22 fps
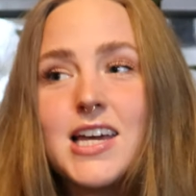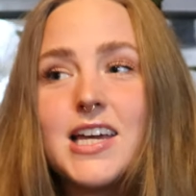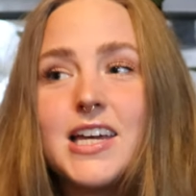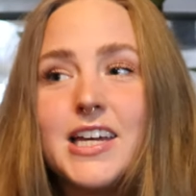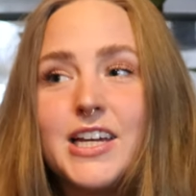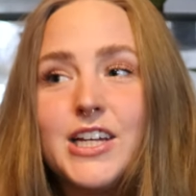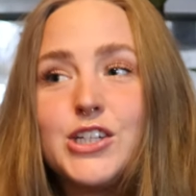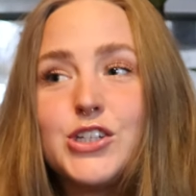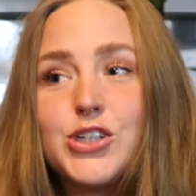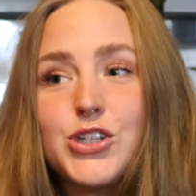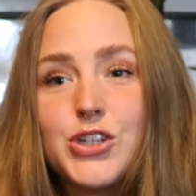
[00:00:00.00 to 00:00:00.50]

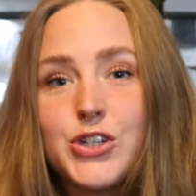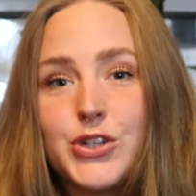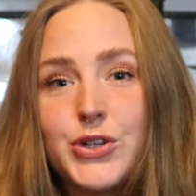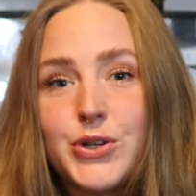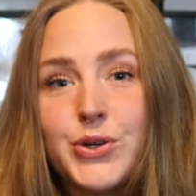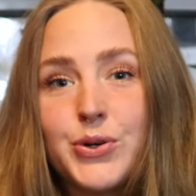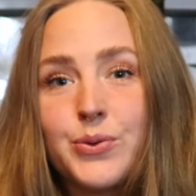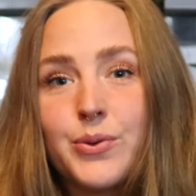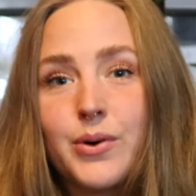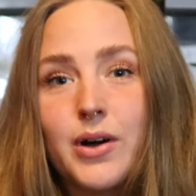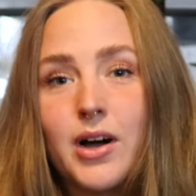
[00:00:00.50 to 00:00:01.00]

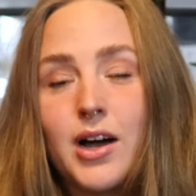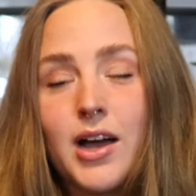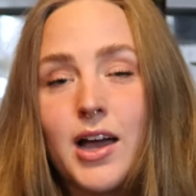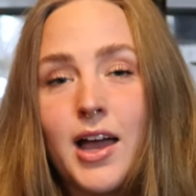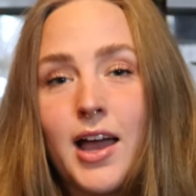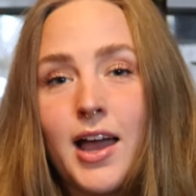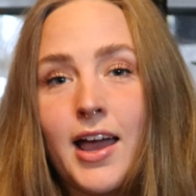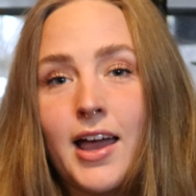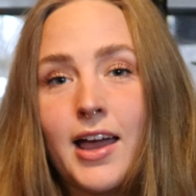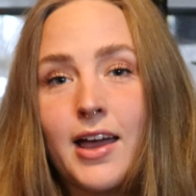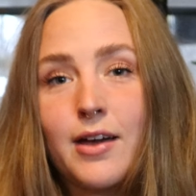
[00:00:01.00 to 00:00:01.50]
into
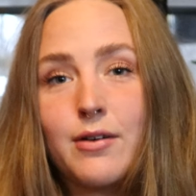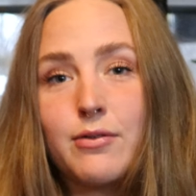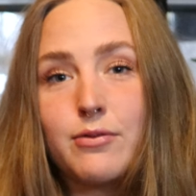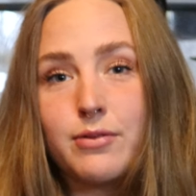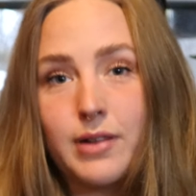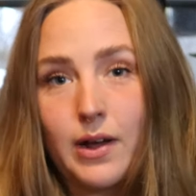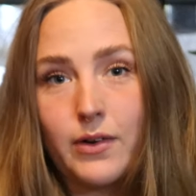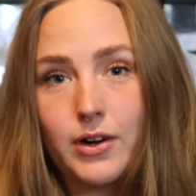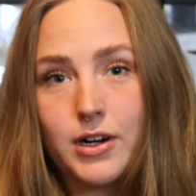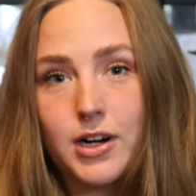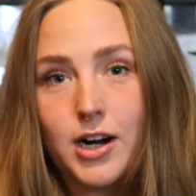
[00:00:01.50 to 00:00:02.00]
a
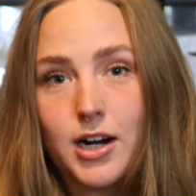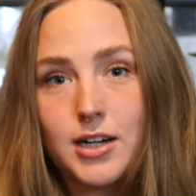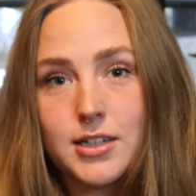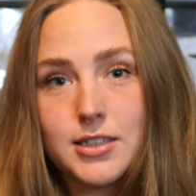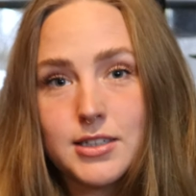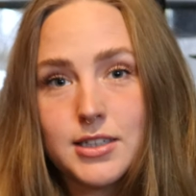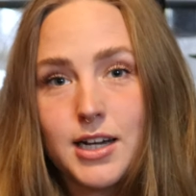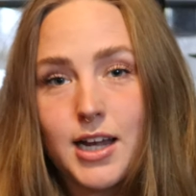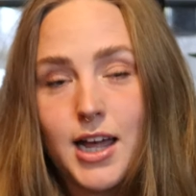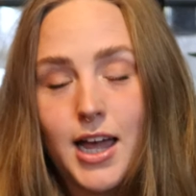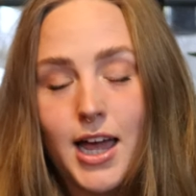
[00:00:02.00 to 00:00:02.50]
flower
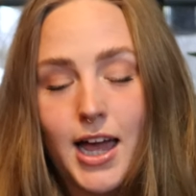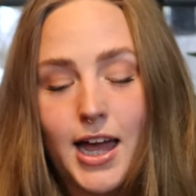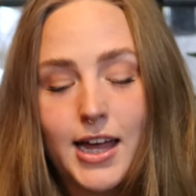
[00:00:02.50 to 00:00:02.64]
garden.